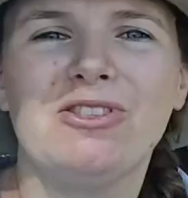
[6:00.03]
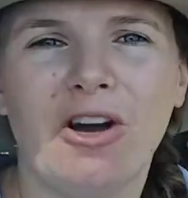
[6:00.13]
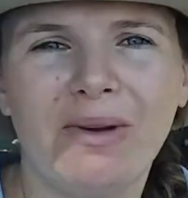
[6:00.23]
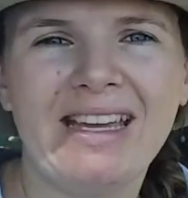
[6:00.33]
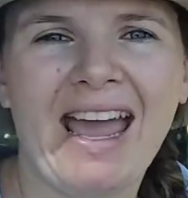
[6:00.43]

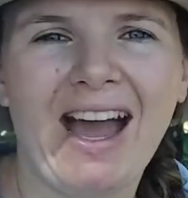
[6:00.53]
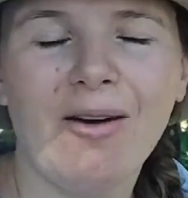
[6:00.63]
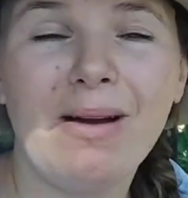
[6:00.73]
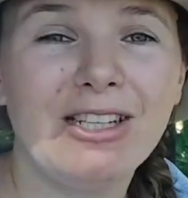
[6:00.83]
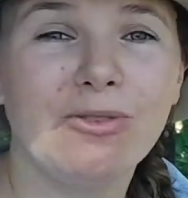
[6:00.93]
knowing how
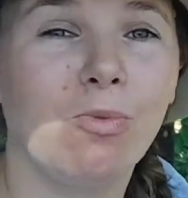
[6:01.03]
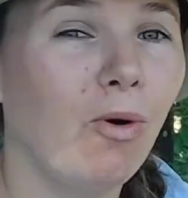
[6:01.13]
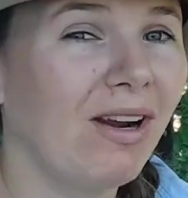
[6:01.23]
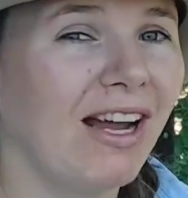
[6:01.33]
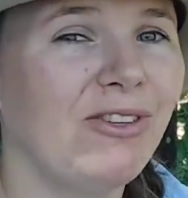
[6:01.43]
much
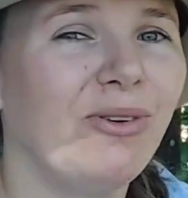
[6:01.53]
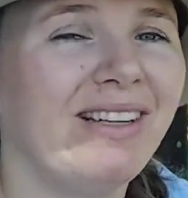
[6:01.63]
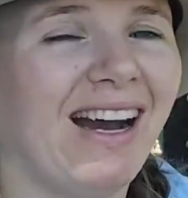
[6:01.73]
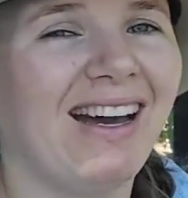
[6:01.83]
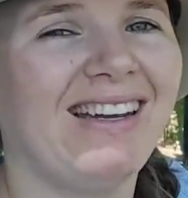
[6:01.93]
water your
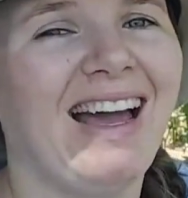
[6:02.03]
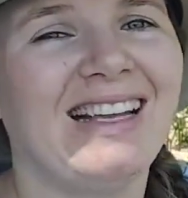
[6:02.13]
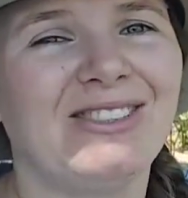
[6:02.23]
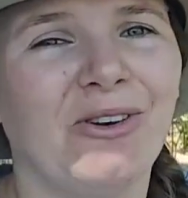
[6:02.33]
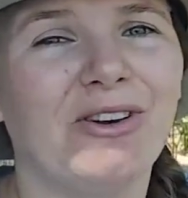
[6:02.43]
garden
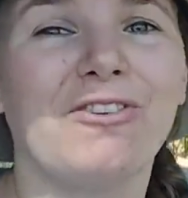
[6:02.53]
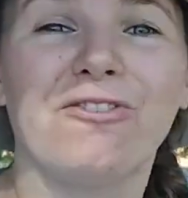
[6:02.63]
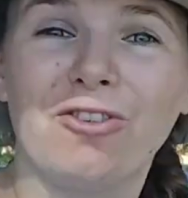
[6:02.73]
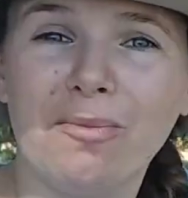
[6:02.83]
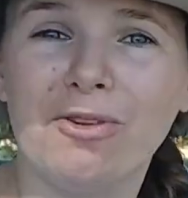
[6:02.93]
has gotten
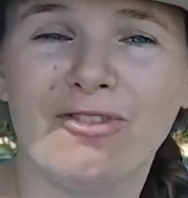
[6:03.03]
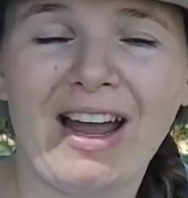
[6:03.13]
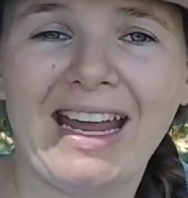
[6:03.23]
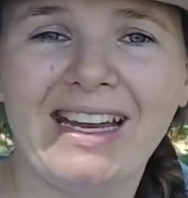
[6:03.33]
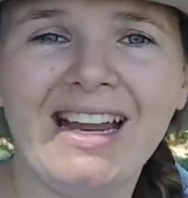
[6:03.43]
from the
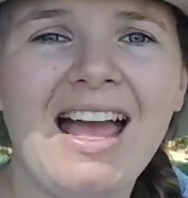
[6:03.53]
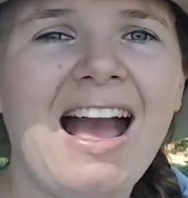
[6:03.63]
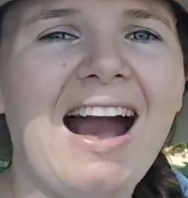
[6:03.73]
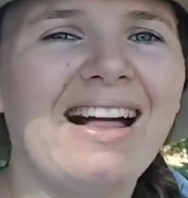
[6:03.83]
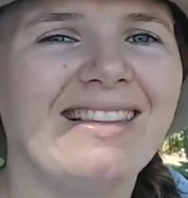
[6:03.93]
rain
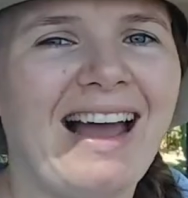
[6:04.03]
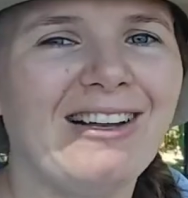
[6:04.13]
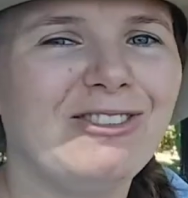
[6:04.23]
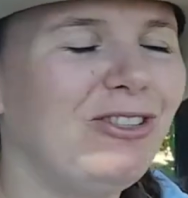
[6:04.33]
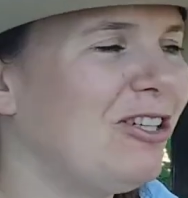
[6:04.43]

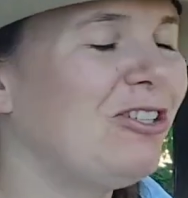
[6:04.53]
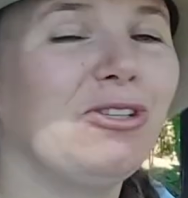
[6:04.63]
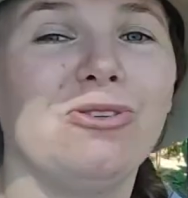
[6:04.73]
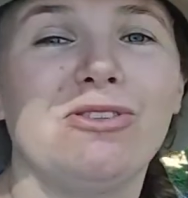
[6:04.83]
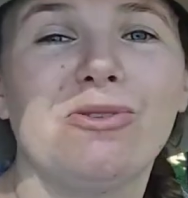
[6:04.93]
allows you to
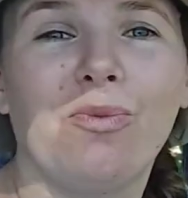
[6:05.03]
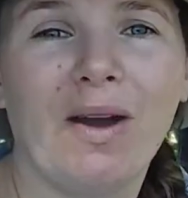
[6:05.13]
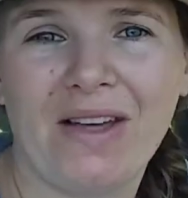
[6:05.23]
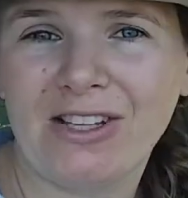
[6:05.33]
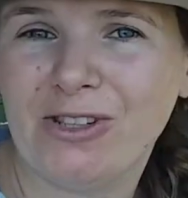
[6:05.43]
choose
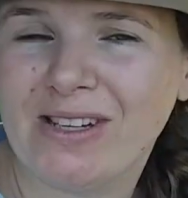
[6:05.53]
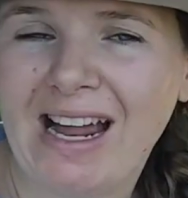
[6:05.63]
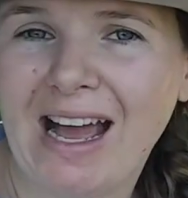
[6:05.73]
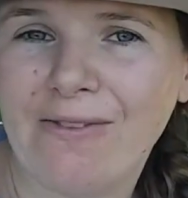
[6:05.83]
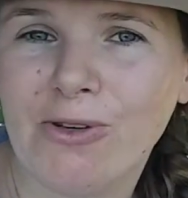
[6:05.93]
whether you can
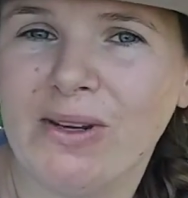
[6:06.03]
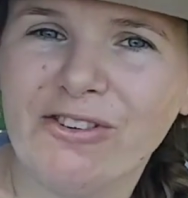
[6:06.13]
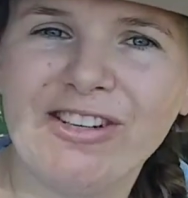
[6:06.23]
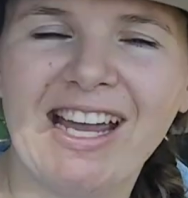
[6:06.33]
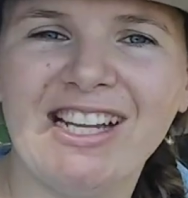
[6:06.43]
have your
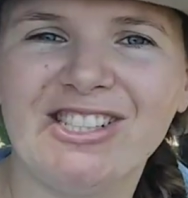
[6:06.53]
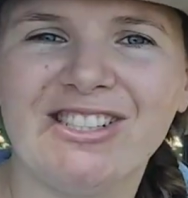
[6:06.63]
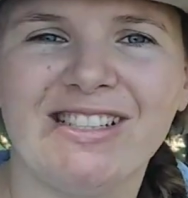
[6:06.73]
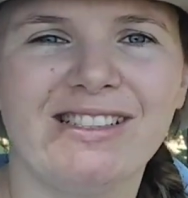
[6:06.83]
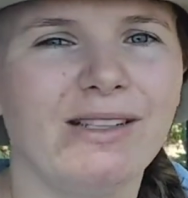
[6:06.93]
irrigation
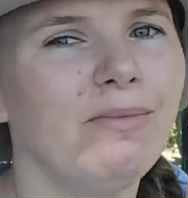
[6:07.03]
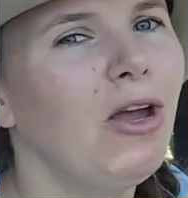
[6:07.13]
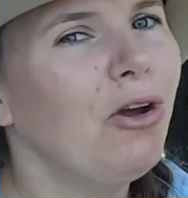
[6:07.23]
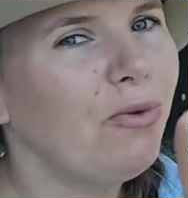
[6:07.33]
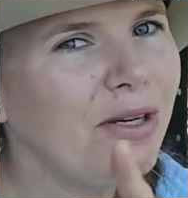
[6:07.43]
system,
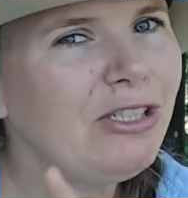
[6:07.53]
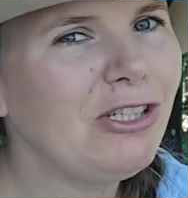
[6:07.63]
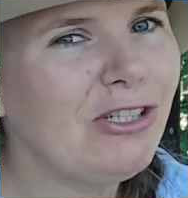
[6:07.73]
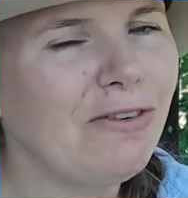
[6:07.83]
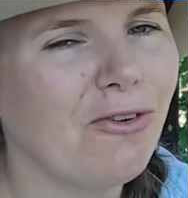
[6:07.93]
which you
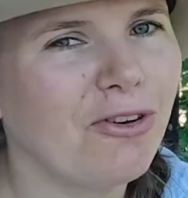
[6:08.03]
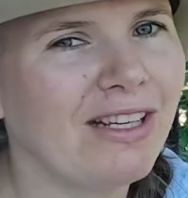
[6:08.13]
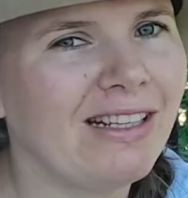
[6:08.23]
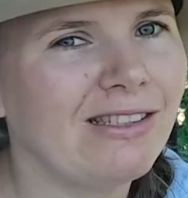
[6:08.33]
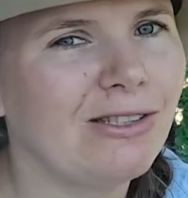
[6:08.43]
should have
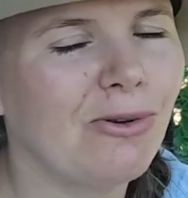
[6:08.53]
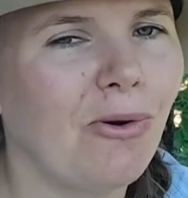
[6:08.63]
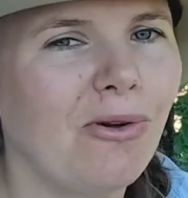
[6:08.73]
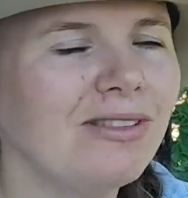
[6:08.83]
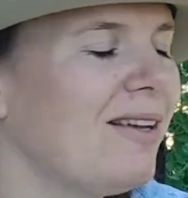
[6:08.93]
already
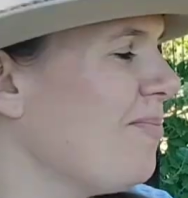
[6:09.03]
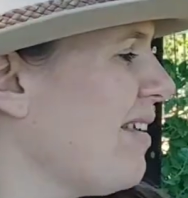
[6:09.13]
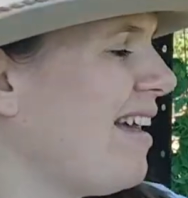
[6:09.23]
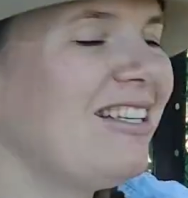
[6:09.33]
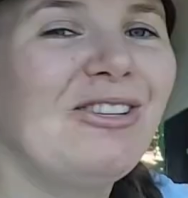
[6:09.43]
installed,
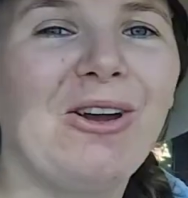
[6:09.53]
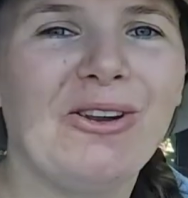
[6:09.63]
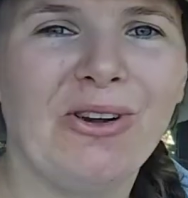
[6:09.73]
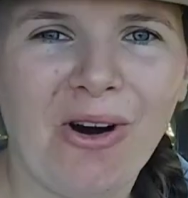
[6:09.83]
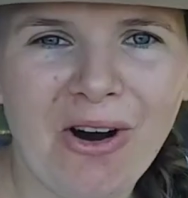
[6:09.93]

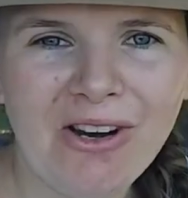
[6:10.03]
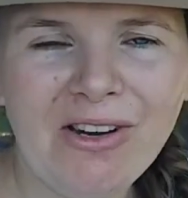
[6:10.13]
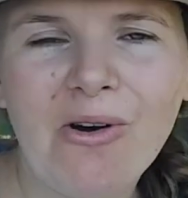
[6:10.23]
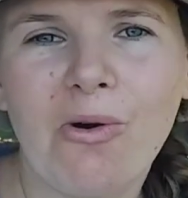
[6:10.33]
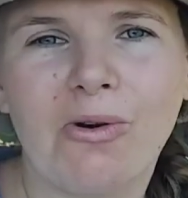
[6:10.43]
turned on
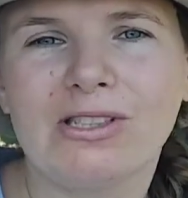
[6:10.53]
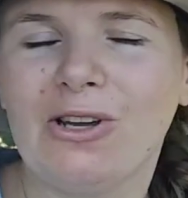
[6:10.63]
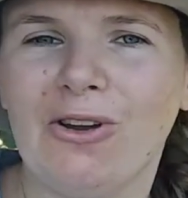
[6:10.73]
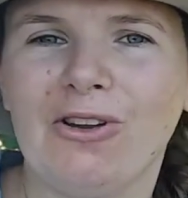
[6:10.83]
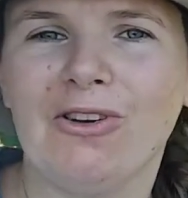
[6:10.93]
or
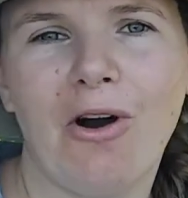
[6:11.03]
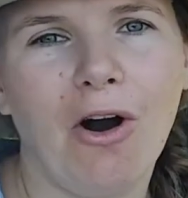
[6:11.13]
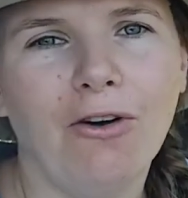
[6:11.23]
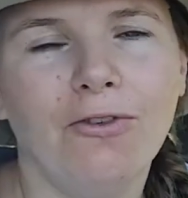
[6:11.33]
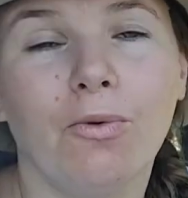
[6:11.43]
turned
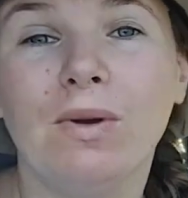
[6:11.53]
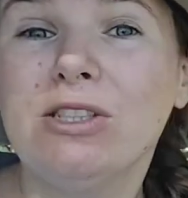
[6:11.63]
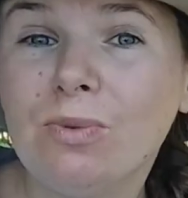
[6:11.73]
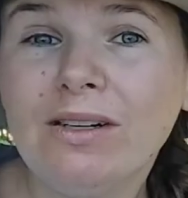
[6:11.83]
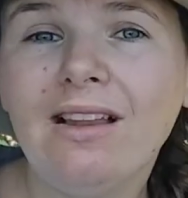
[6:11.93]
off,
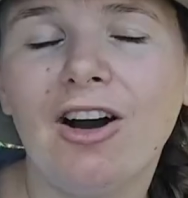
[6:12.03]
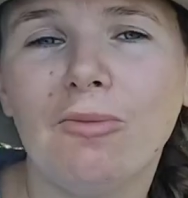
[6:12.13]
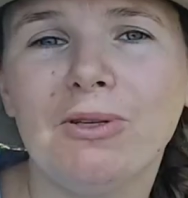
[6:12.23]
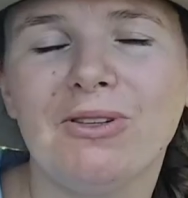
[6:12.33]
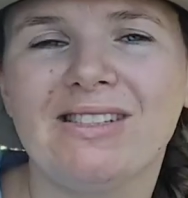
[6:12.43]
which will
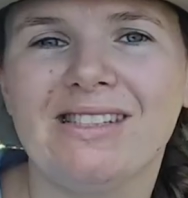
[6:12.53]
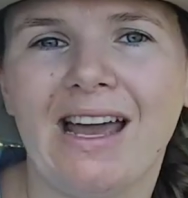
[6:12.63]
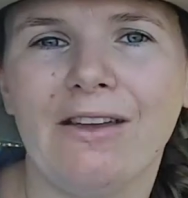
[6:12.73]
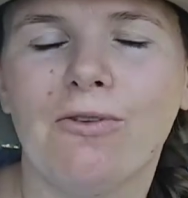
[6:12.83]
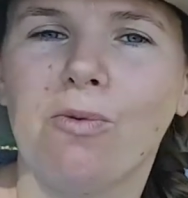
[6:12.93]
help you to
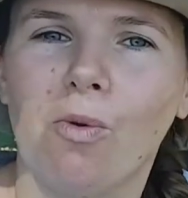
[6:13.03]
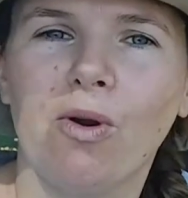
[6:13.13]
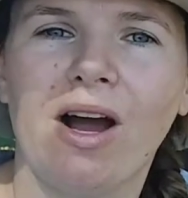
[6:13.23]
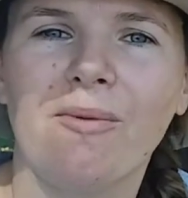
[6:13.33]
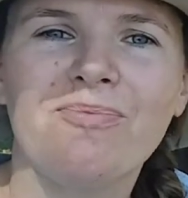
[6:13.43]
save
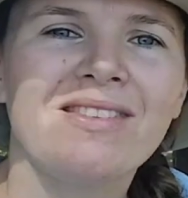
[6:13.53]
water.